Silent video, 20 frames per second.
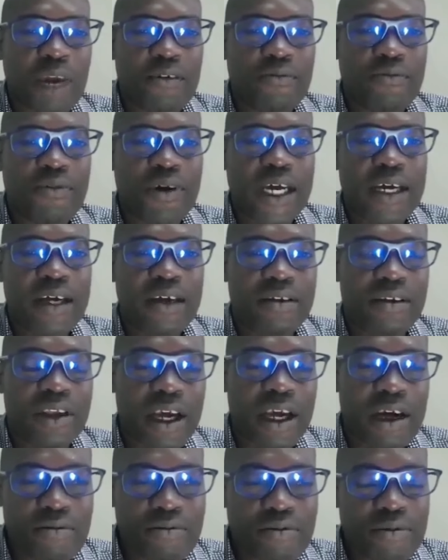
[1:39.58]
by
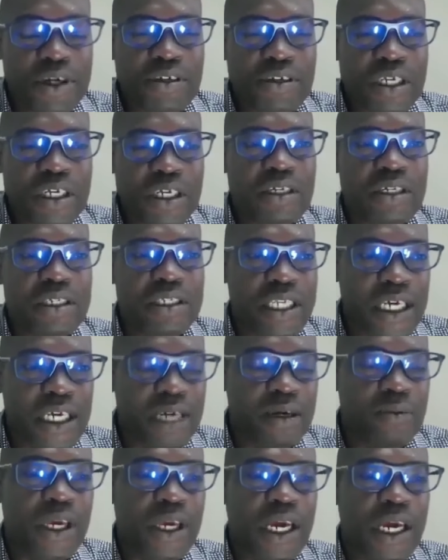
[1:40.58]
fires. Every single
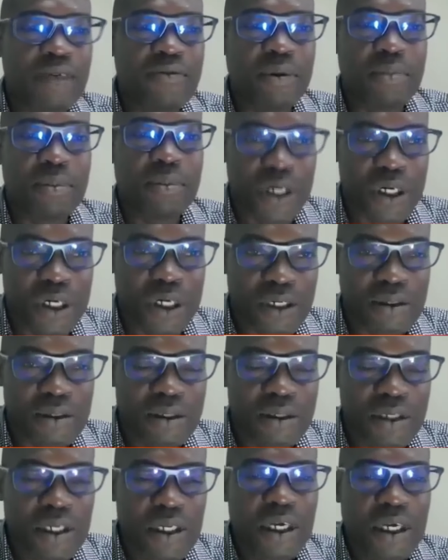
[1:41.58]
day we have a murder.
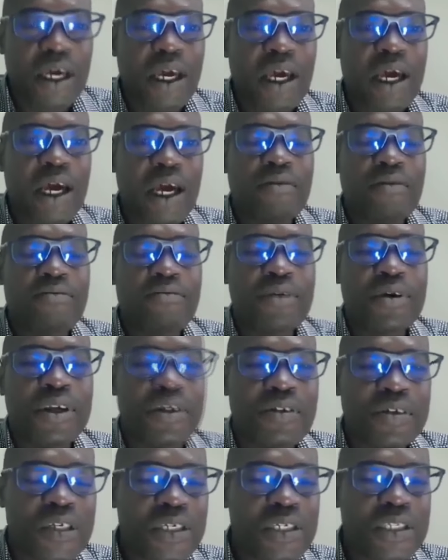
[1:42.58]

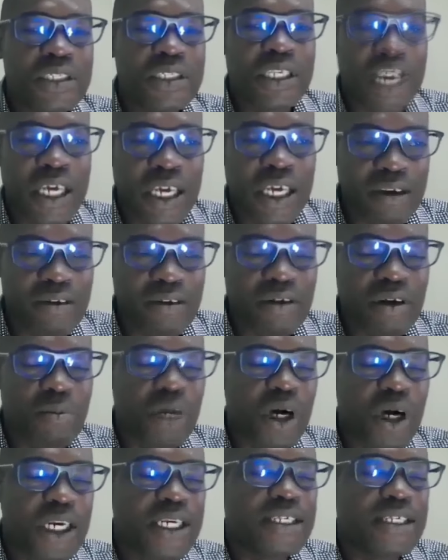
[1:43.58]
Every single day
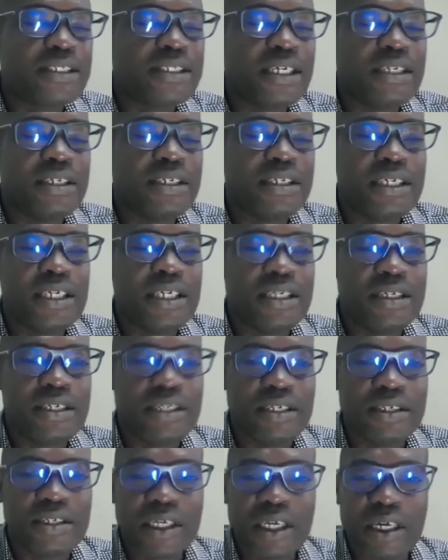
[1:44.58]
somebody
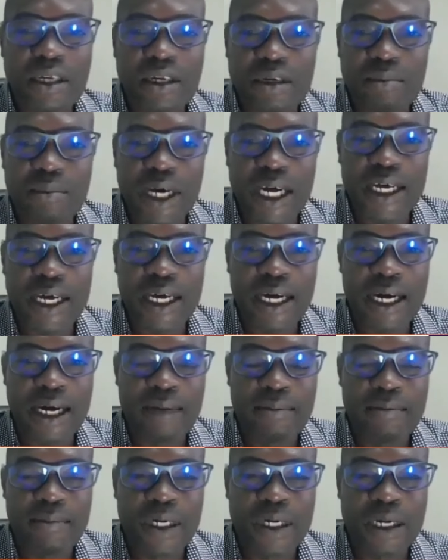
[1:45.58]
is killed by,
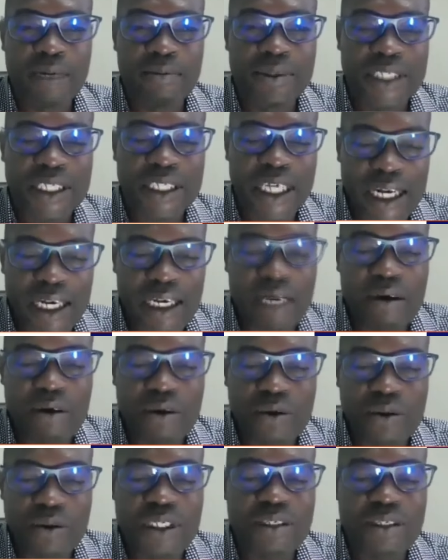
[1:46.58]

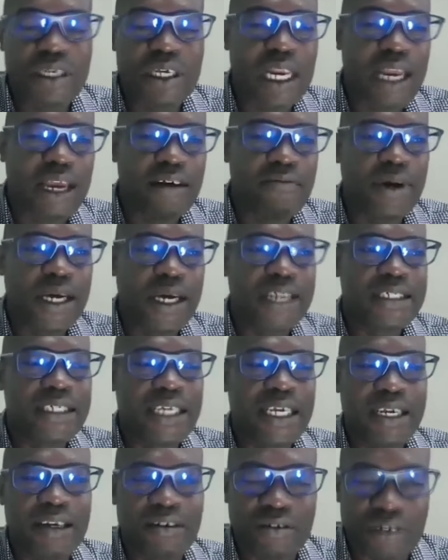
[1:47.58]
sadly loses their life by
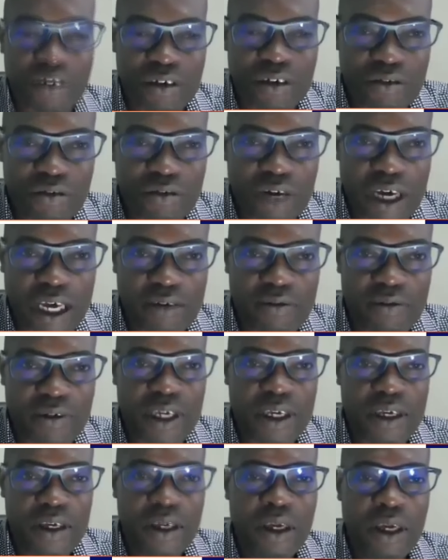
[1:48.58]
dangerous
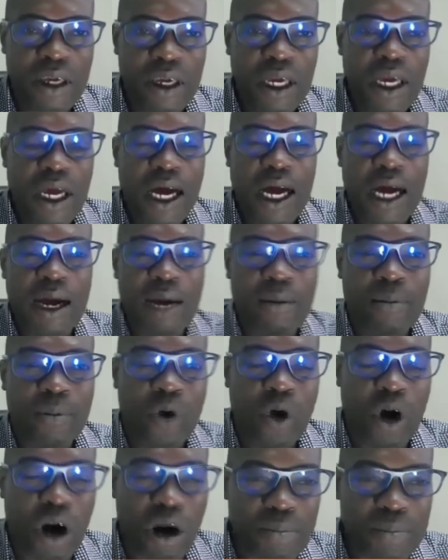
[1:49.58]
driving.
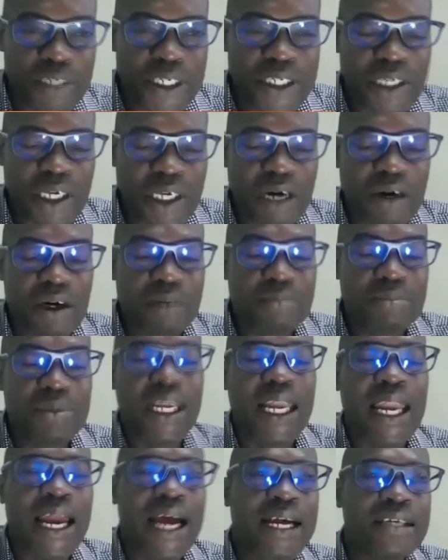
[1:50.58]
Robberies are of
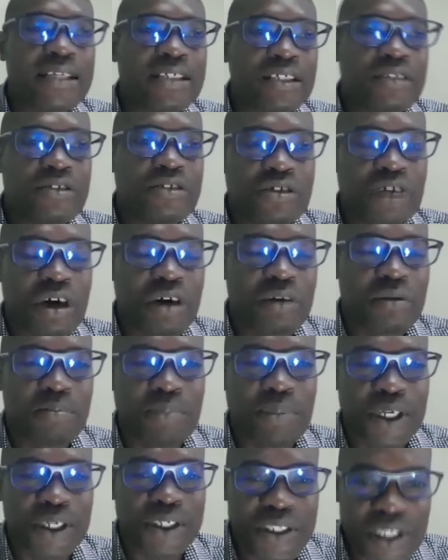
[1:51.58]
the largest
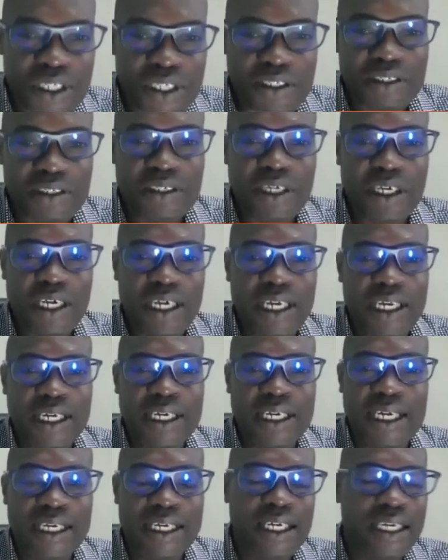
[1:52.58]
drug buses in
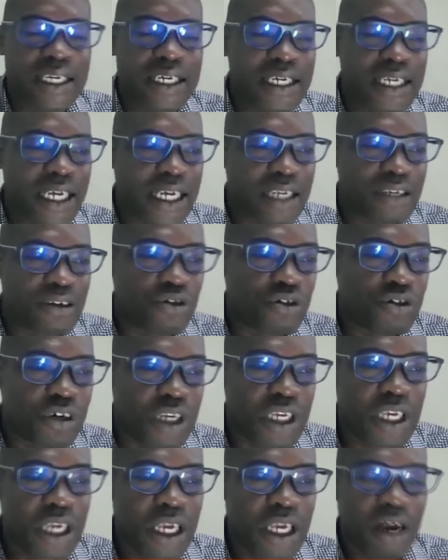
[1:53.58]
the
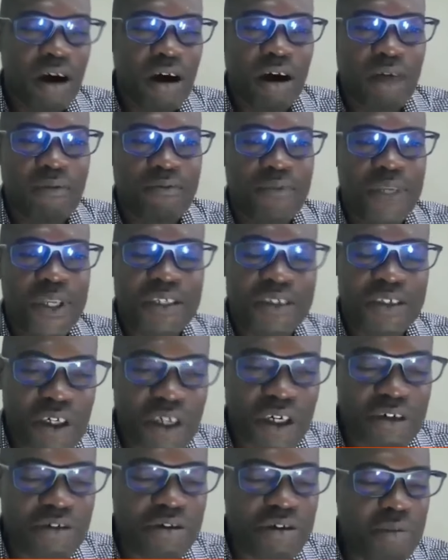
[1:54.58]
history of this
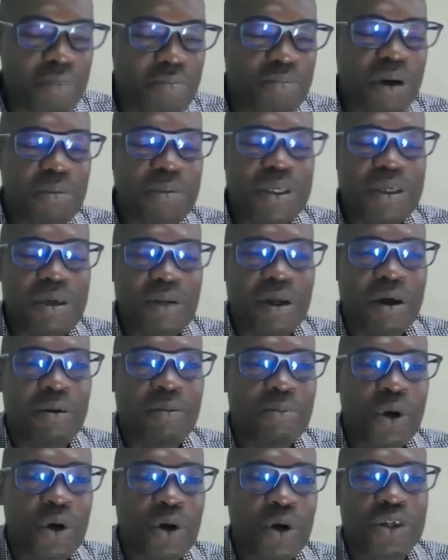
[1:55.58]
country, and probably
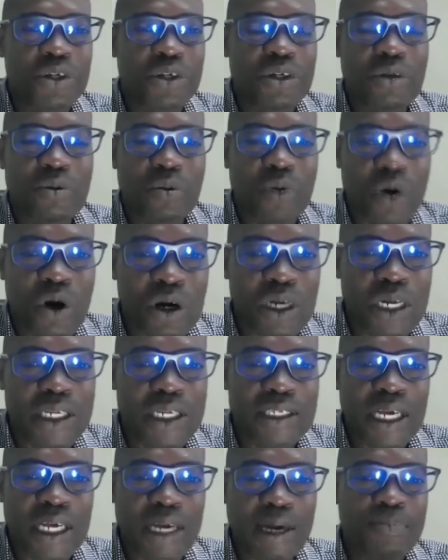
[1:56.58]
most of the world,
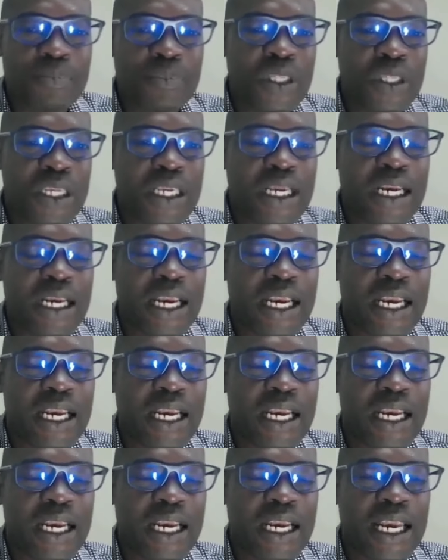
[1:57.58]
has happened in the
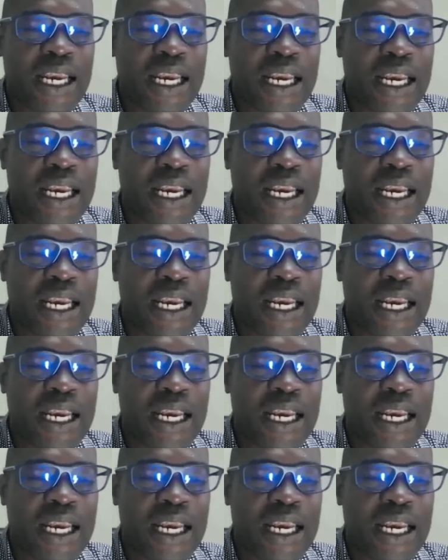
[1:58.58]
last 4